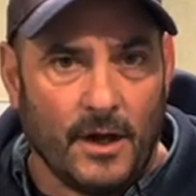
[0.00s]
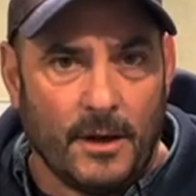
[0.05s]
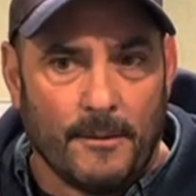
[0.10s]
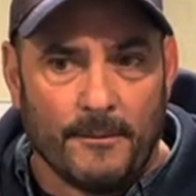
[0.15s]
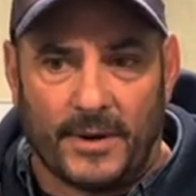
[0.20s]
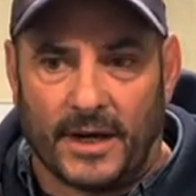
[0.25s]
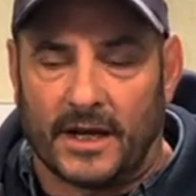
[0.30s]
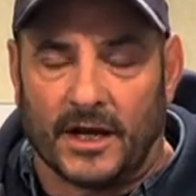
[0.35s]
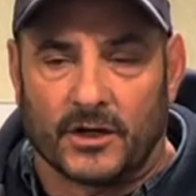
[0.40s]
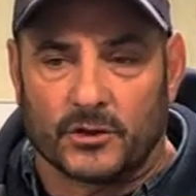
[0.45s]

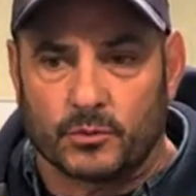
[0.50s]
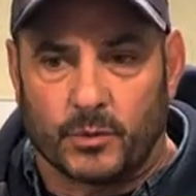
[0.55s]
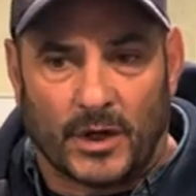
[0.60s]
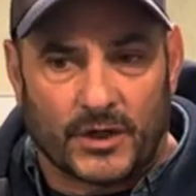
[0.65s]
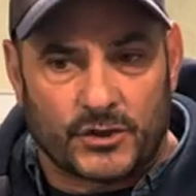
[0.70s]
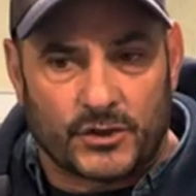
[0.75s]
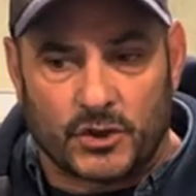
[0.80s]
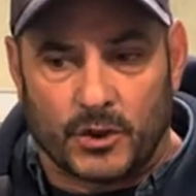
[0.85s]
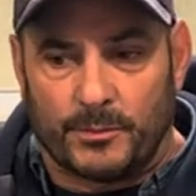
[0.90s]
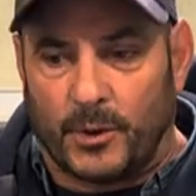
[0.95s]
Because
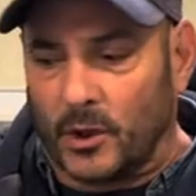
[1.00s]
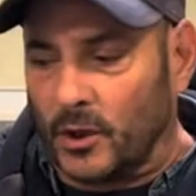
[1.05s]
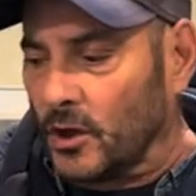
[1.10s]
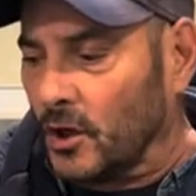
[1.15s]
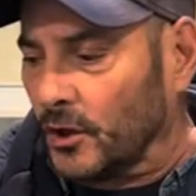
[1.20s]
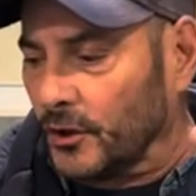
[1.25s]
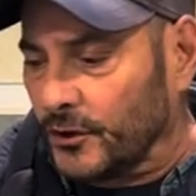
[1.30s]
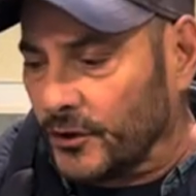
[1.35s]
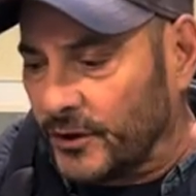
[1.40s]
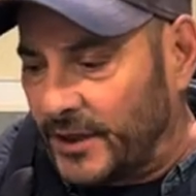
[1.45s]
once you put
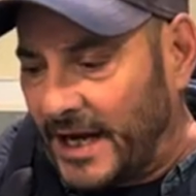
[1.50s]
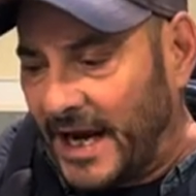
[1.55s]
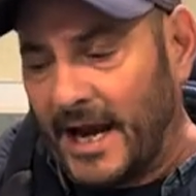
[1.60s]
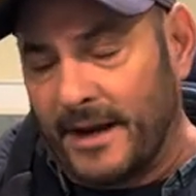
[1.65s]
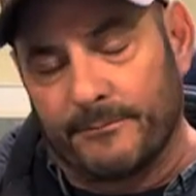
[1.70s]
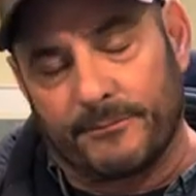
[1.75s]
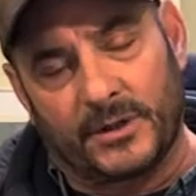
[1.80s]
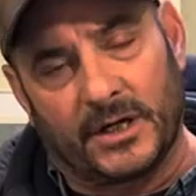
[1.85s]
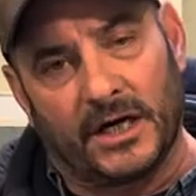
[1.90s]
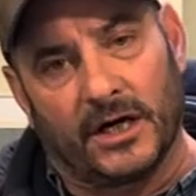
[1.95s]
all your
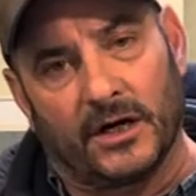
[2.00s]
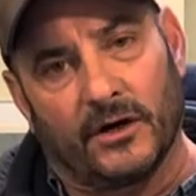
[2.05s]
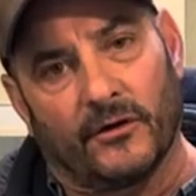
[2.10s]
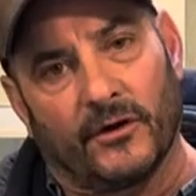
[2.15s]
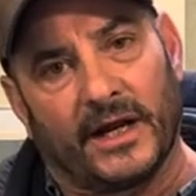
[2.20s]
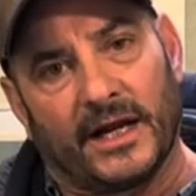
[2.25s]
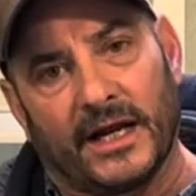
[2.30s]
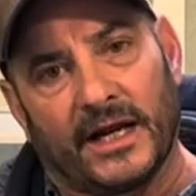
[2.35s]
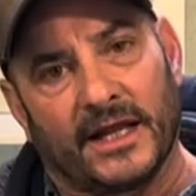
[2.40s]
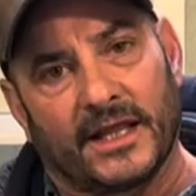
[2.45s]
camp gear
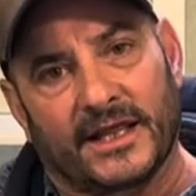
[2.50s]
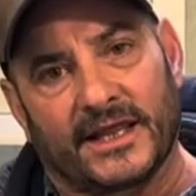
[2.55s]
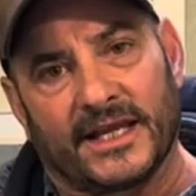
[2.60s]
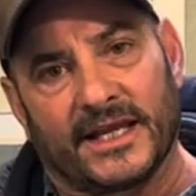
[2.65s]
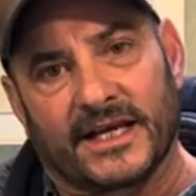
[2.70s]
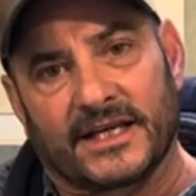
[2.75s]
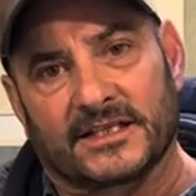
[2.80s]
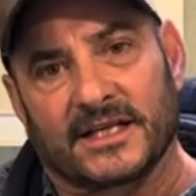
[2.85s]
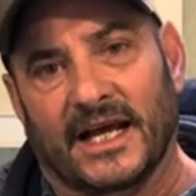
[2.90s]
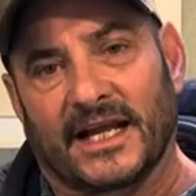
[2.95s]
in it and
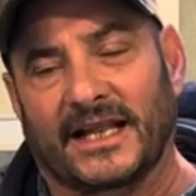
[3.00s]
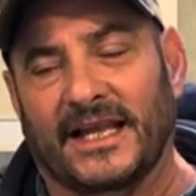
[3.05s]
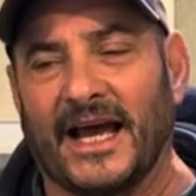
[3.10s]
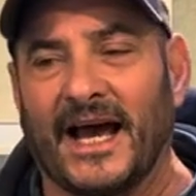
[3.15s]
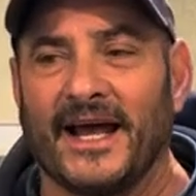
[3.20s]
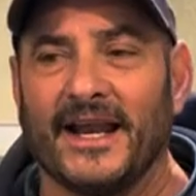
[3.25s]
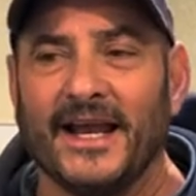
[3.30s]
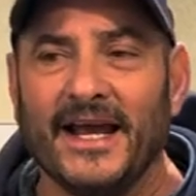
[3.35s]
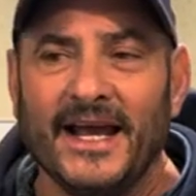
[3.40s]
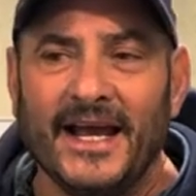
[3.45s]
things like
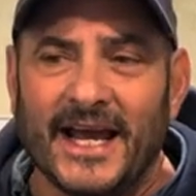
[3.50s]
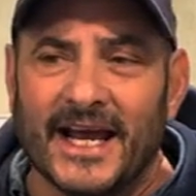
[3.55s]
that,